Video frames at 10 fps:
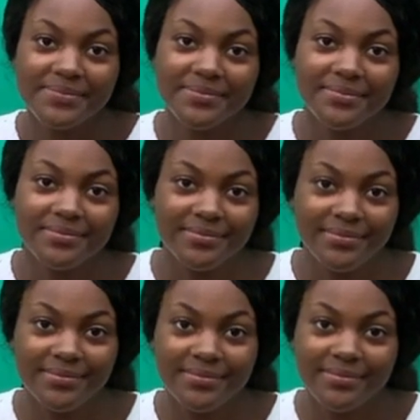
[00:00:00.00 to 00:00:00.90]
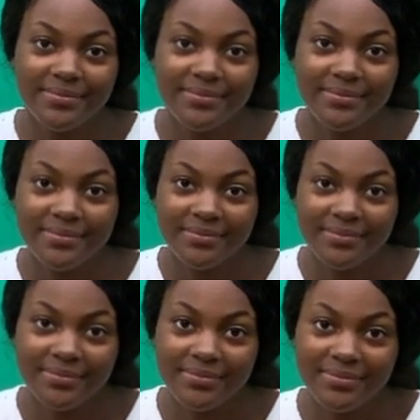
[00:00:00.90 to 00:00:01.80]

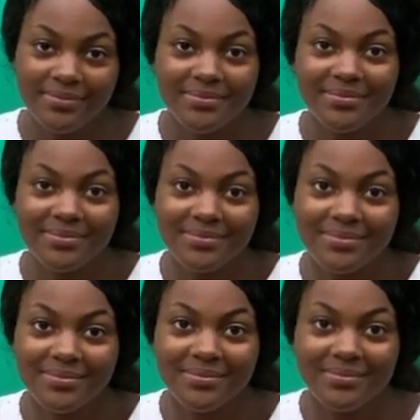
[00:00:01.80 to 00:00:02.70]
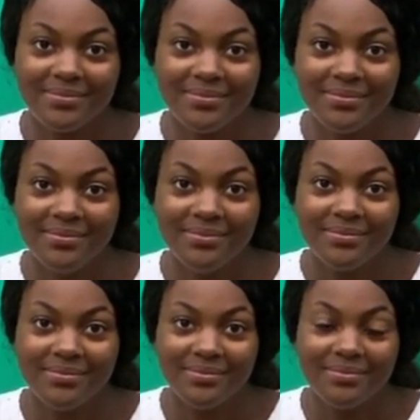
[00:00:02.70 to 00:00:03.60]

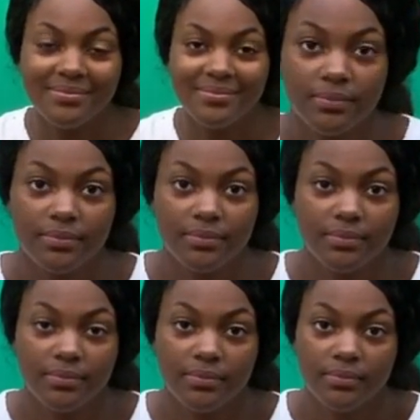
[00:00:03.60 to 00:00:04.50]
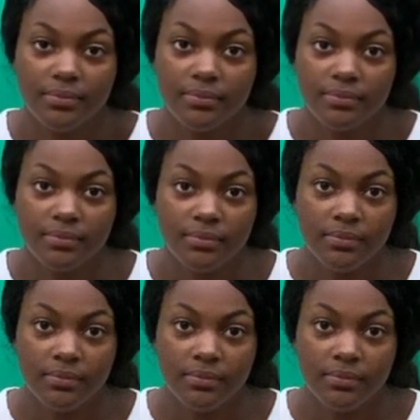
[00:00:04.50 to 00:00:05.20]
(silent)